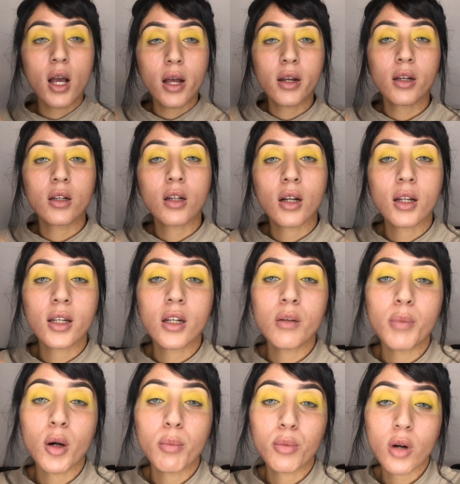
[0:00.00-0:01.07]
ahead and clean
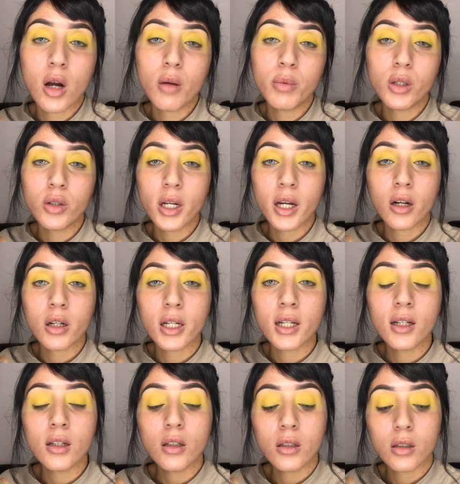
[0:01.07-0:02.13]
up our brow bone
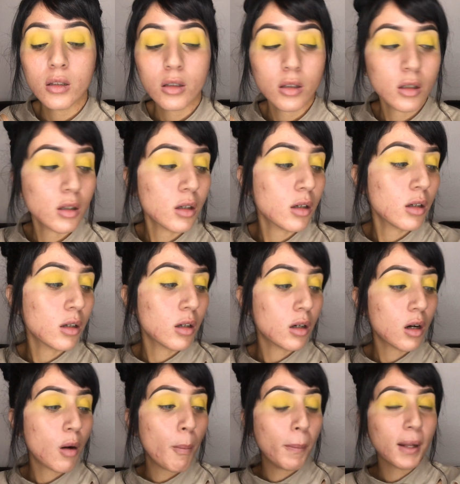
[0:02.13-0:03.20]
area.
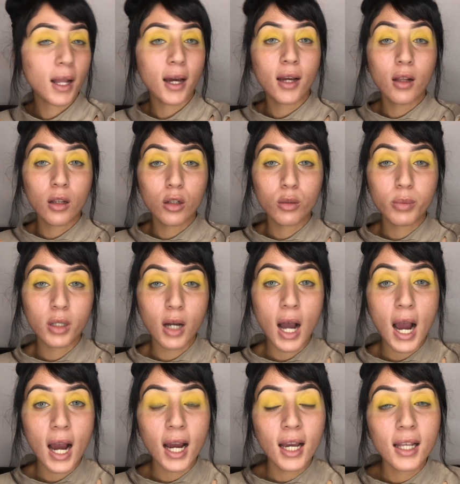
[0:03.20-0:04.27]
Apply a little bit of
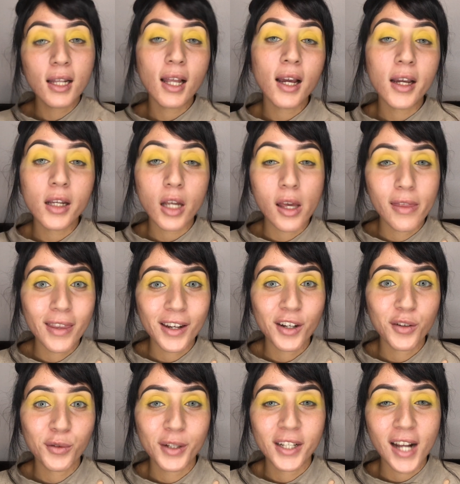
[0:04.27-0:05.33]
highlight and then
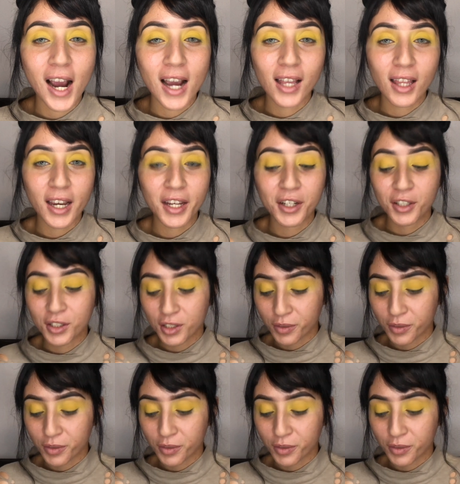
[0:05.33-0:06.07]
a red eyeliner.